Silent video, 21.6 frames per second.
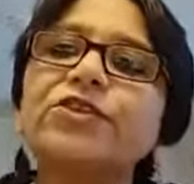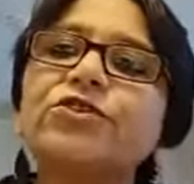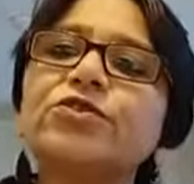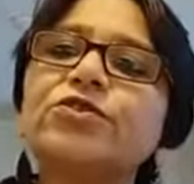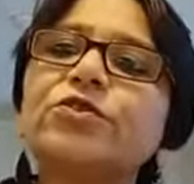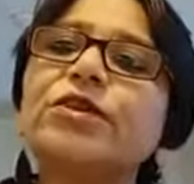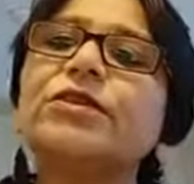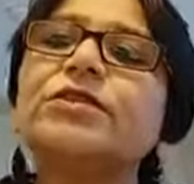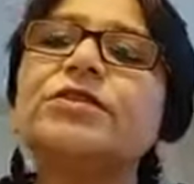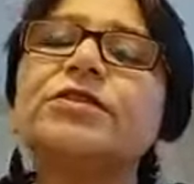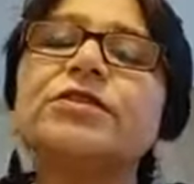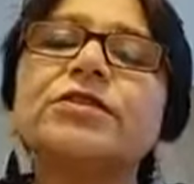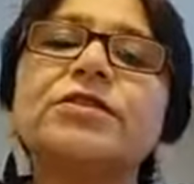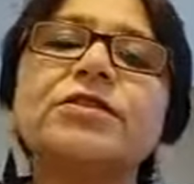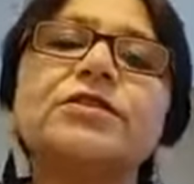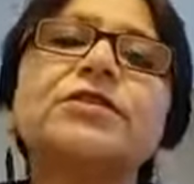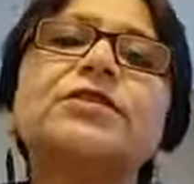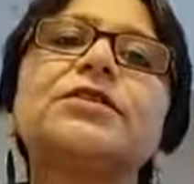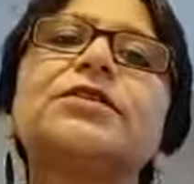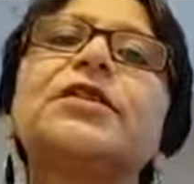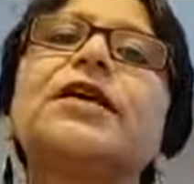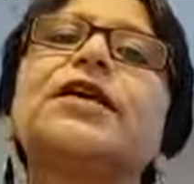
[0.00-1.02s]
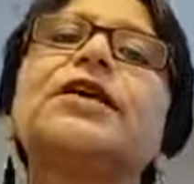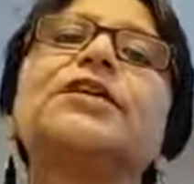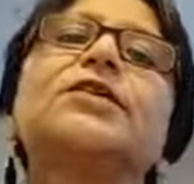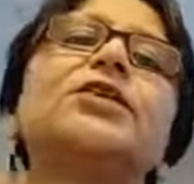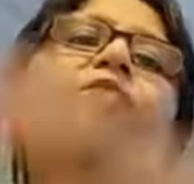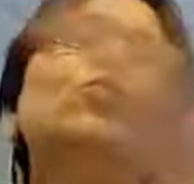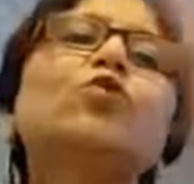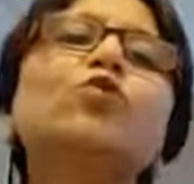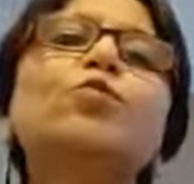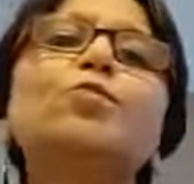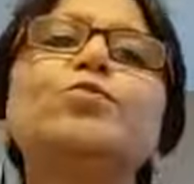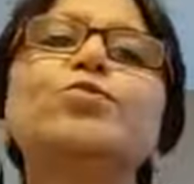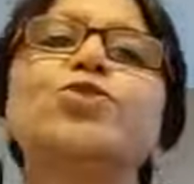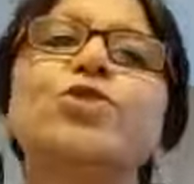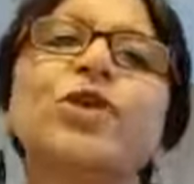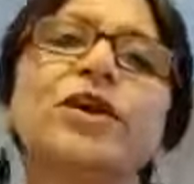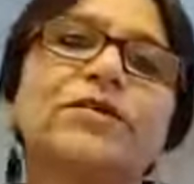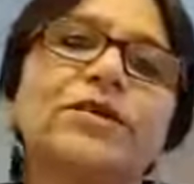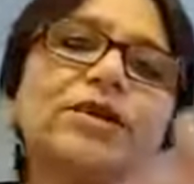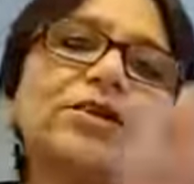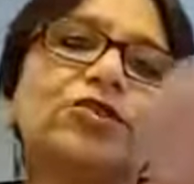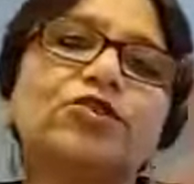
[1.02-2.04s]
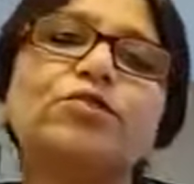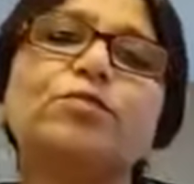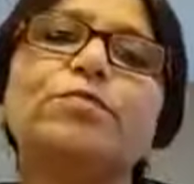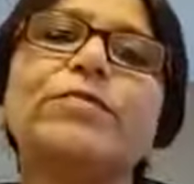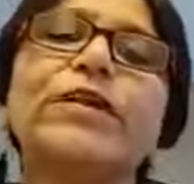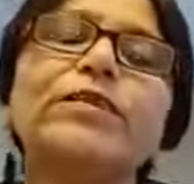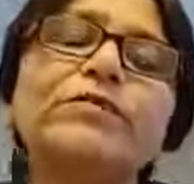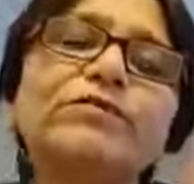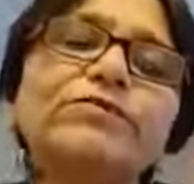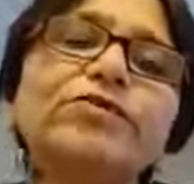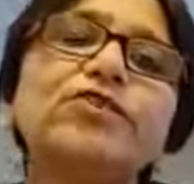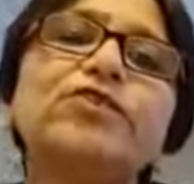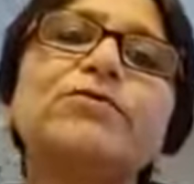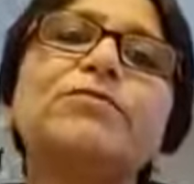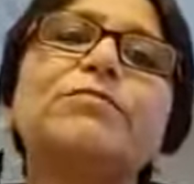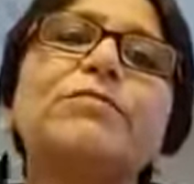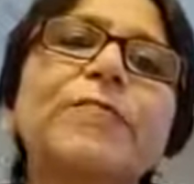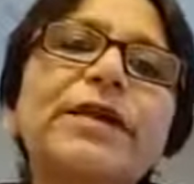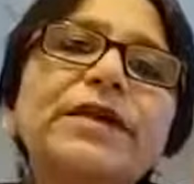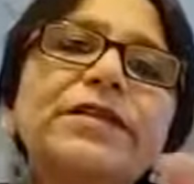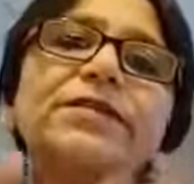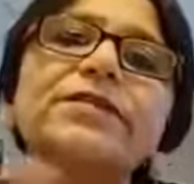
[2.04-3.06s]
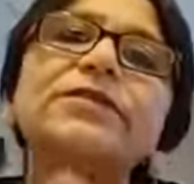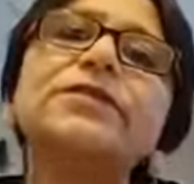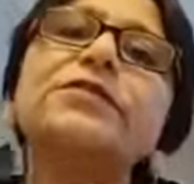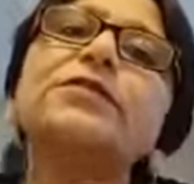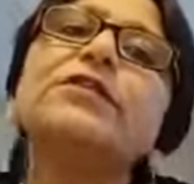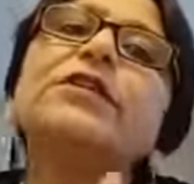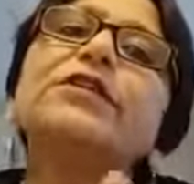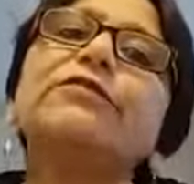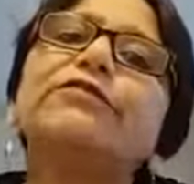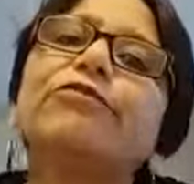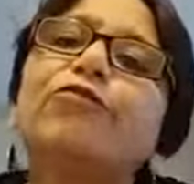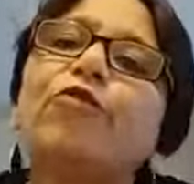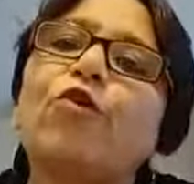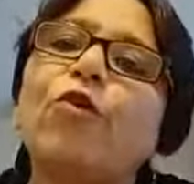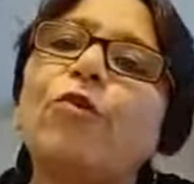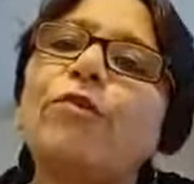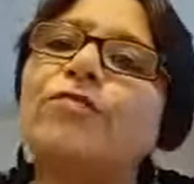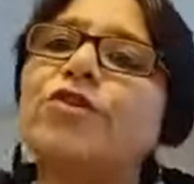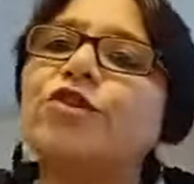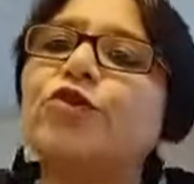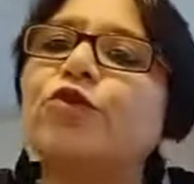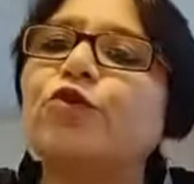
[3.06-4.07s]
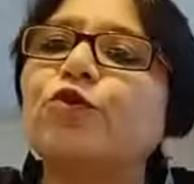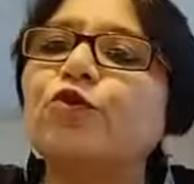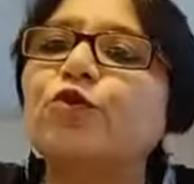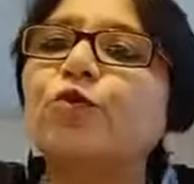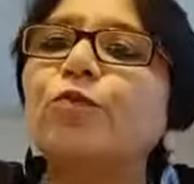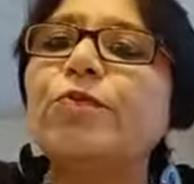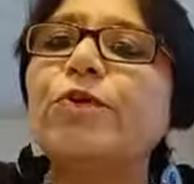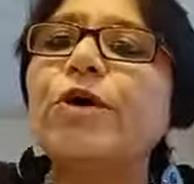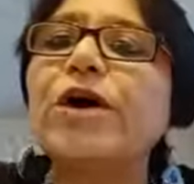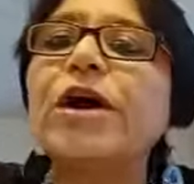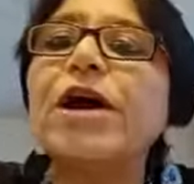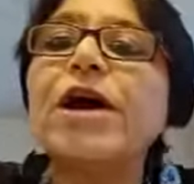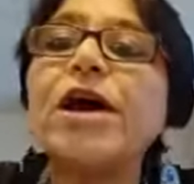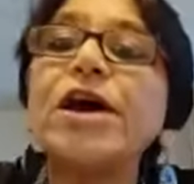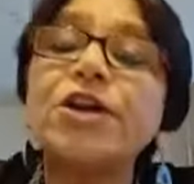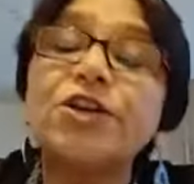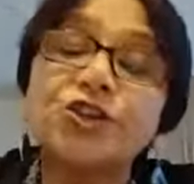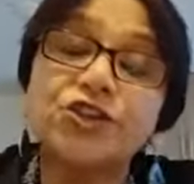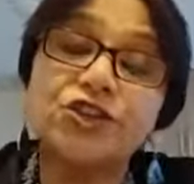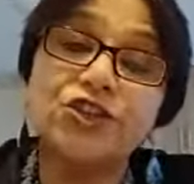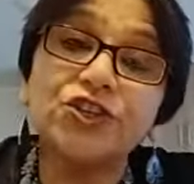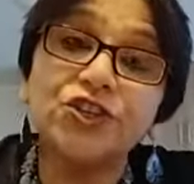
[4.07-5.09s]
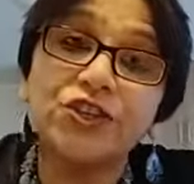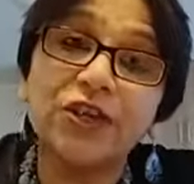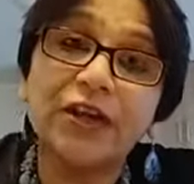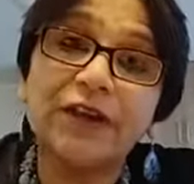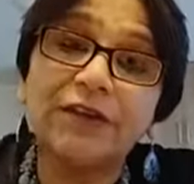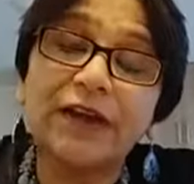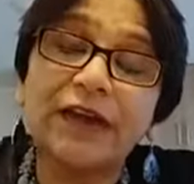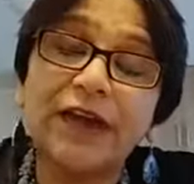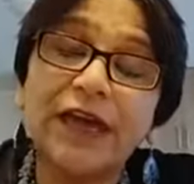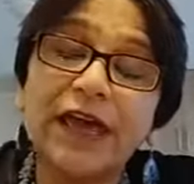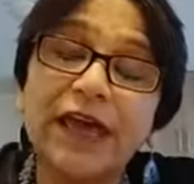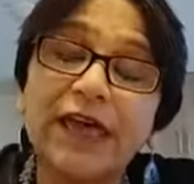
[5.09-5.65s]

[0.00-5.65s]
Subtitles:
So it's like the group sharings. You benefit immensely from the group sharing.